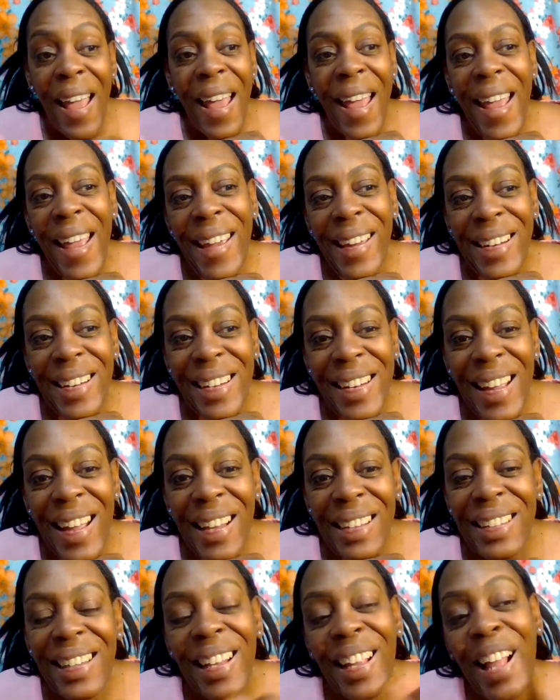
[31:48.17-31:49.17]
And
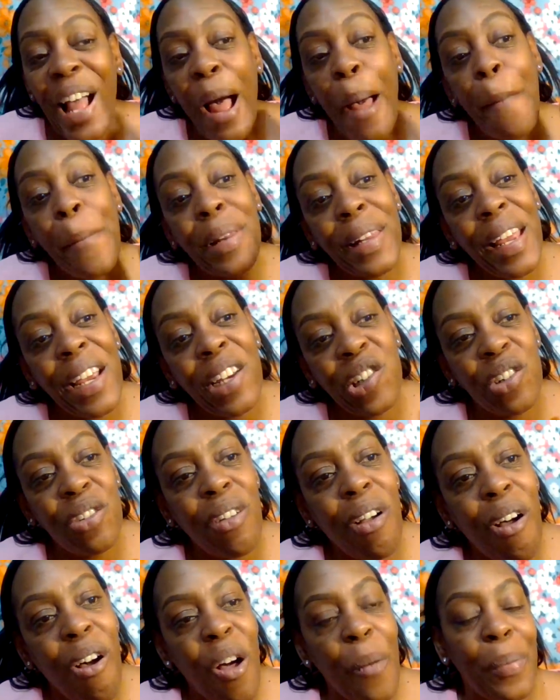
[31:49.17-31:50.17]
yes, God bless
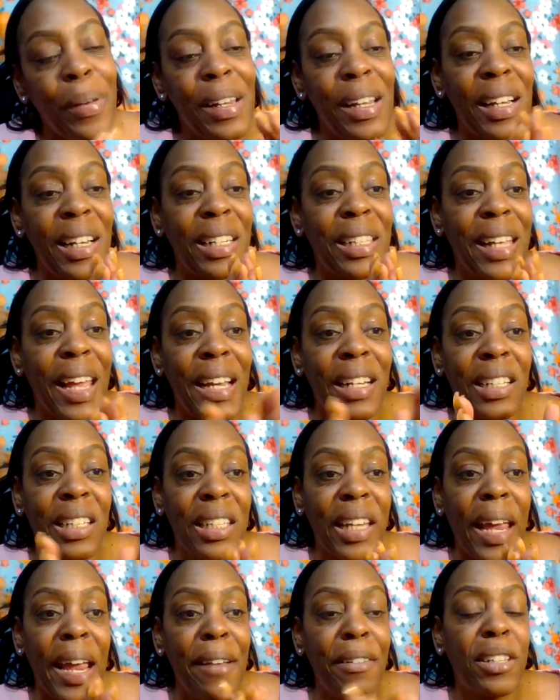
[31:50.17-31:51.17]
you all. Please stay
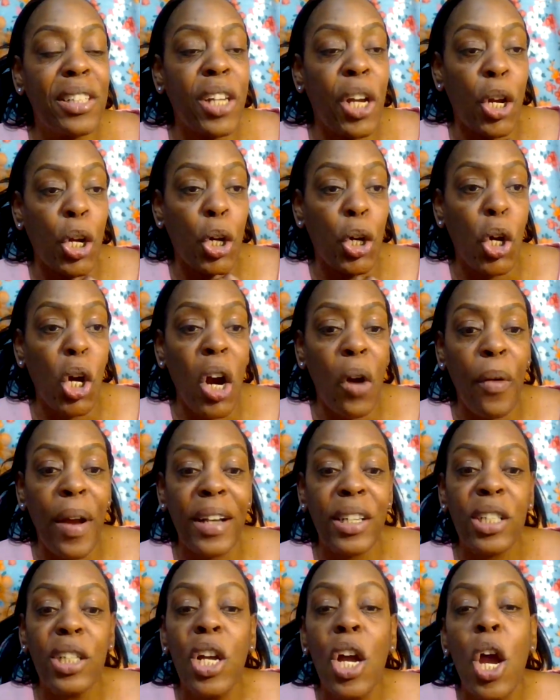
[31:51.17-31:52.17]
safe, stay
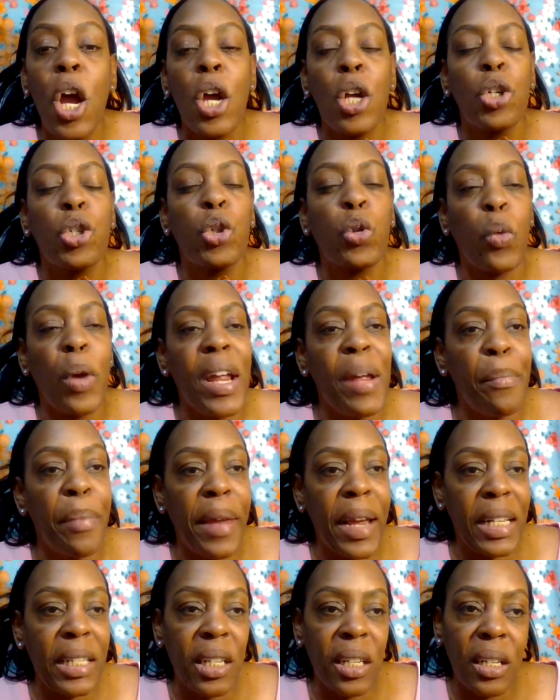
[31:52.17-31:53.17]
encouraged dream
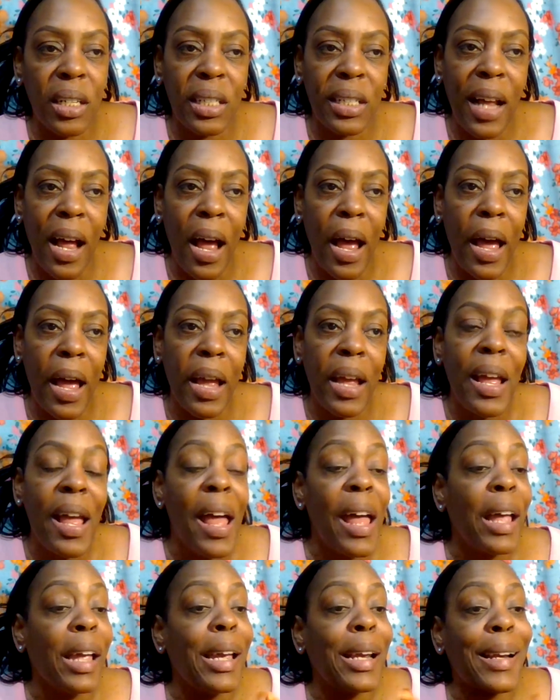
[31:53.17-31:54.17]
big to the sky
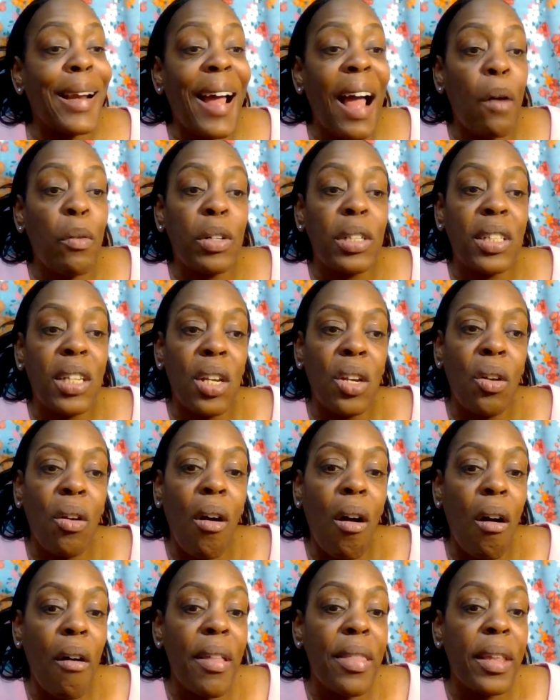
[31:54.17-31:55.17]
and i will see you
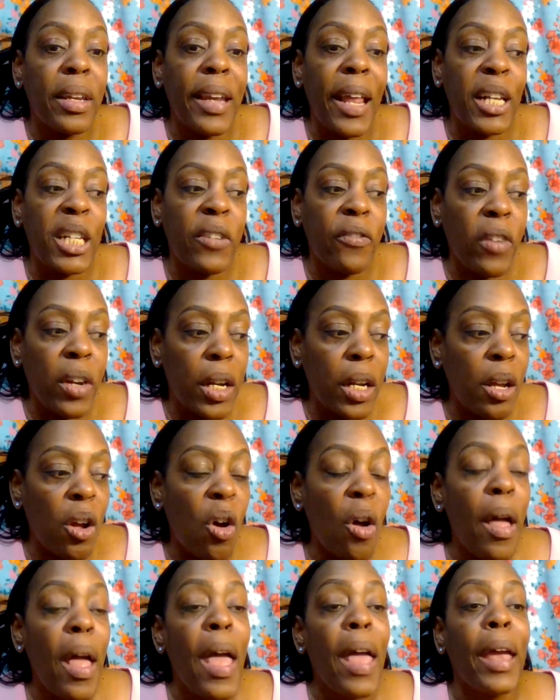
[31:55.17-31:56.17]
all in the next
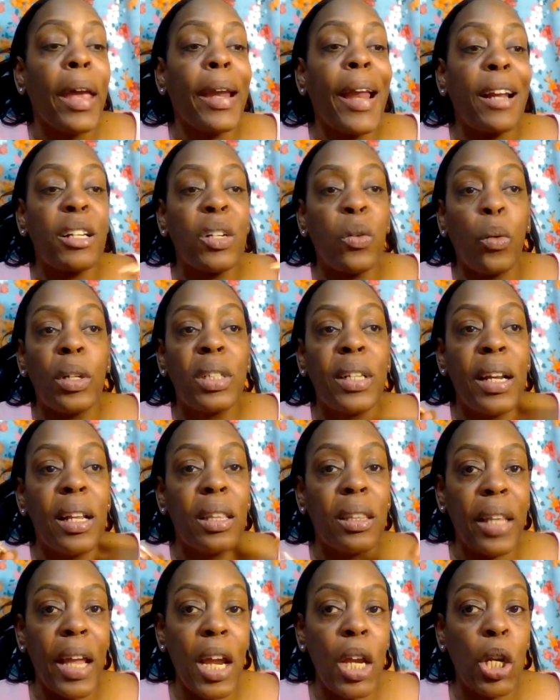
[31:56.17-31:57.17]
video and i just want to say
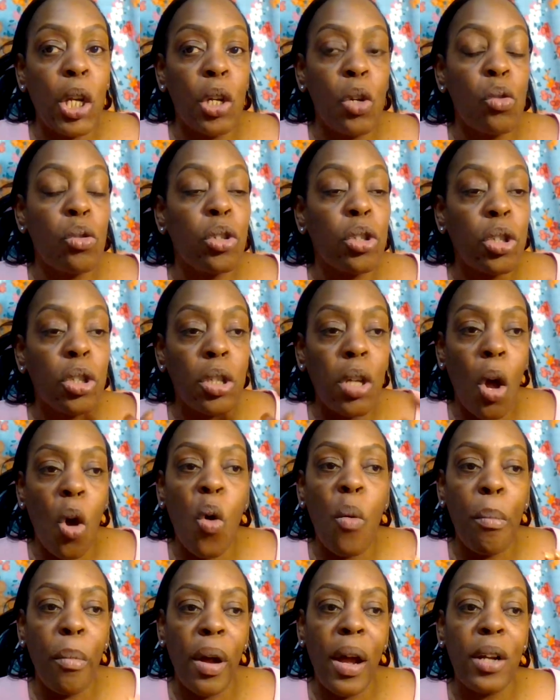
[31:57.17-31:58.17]
thank you
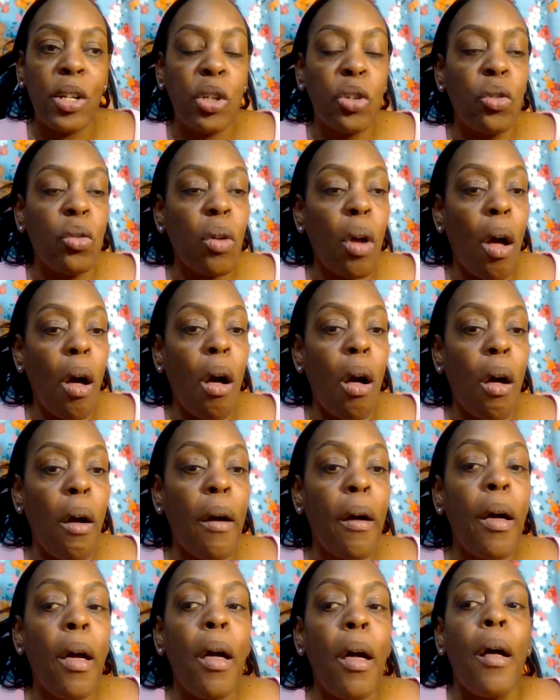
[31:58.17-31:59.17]
so much you
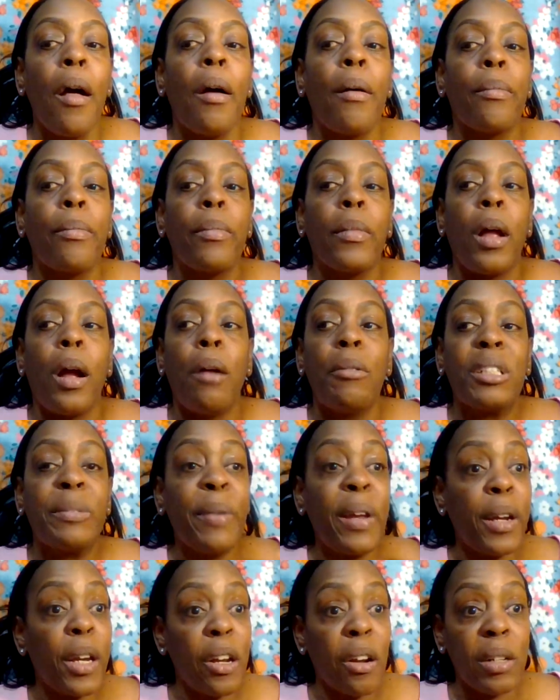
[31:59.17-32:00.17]
all um,
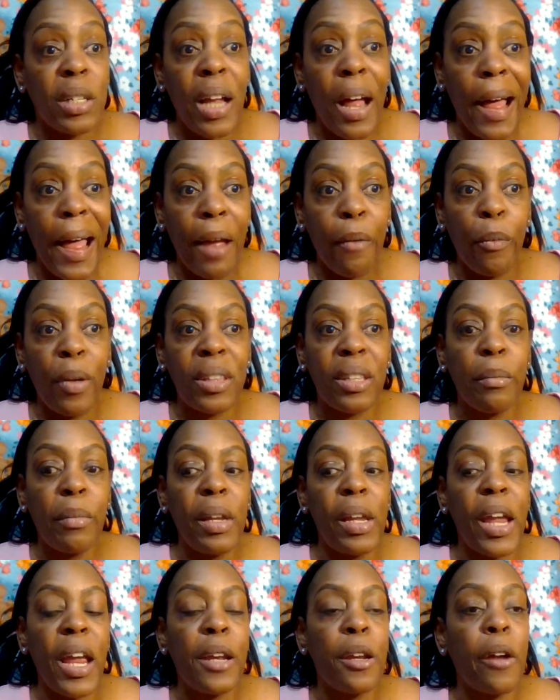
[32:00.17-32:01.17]
spending your time with
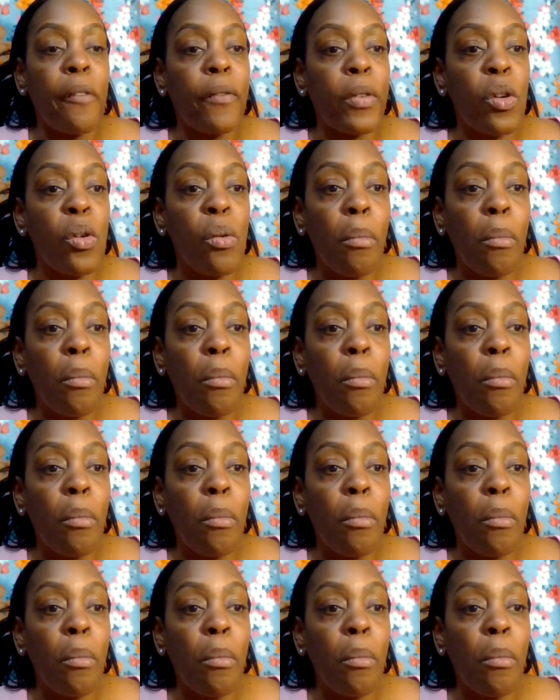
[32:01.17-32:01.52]
me and your few